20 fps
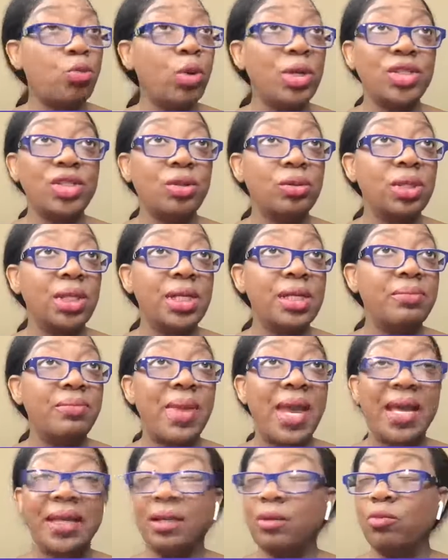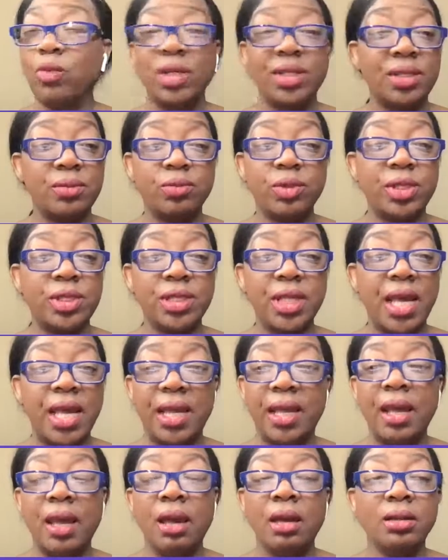what's your lead magnet? What's
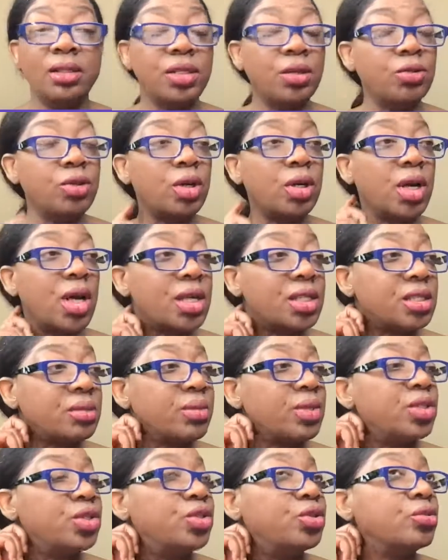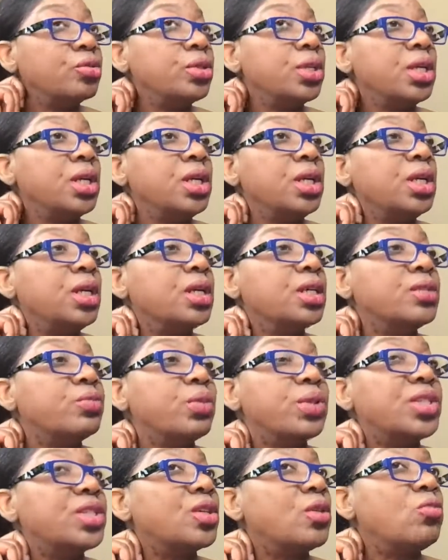that? So your customer's journey is
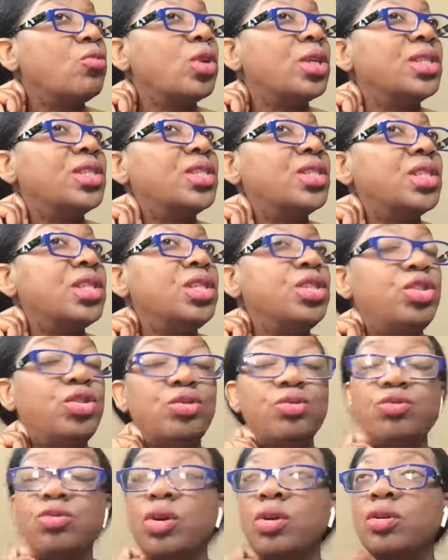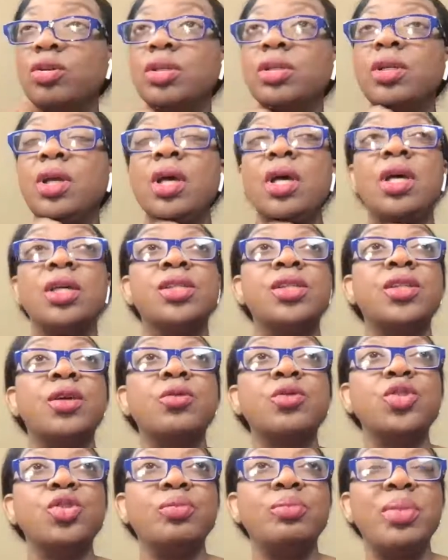when someone sees you on
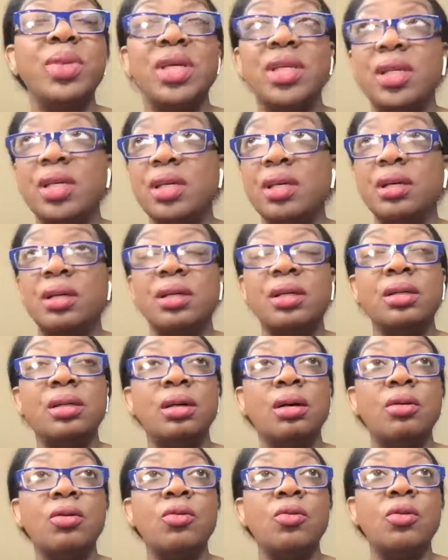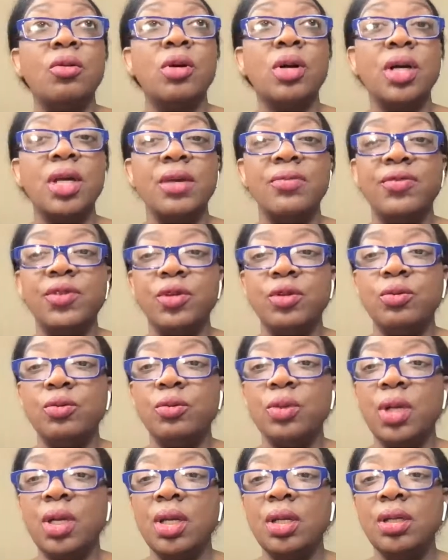social media, or if
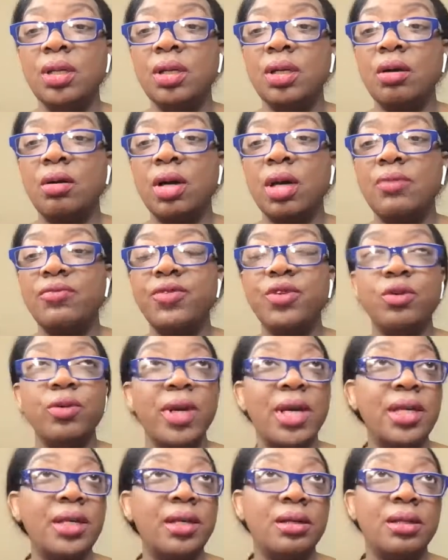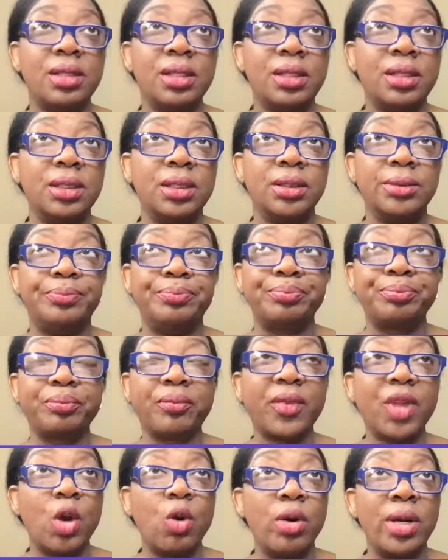you at a
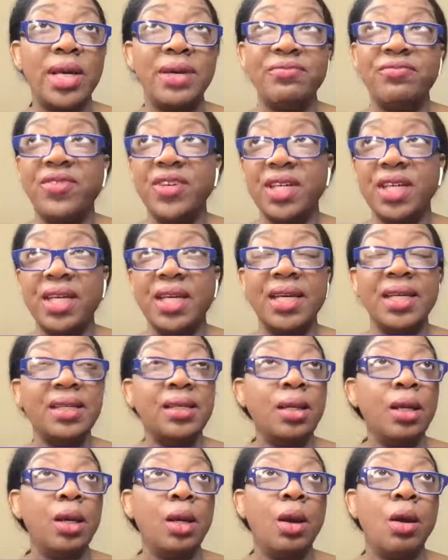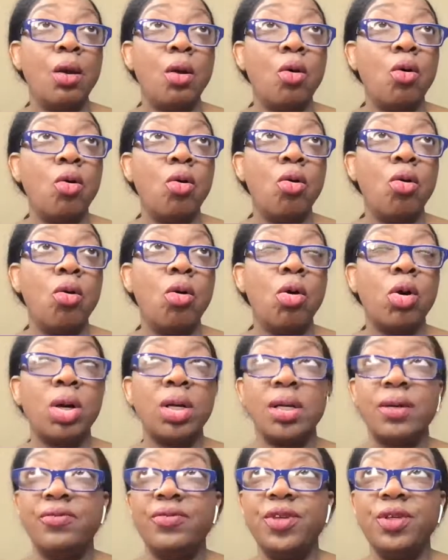event,
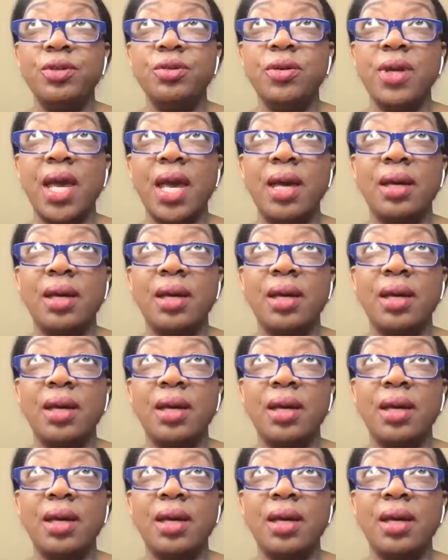or if you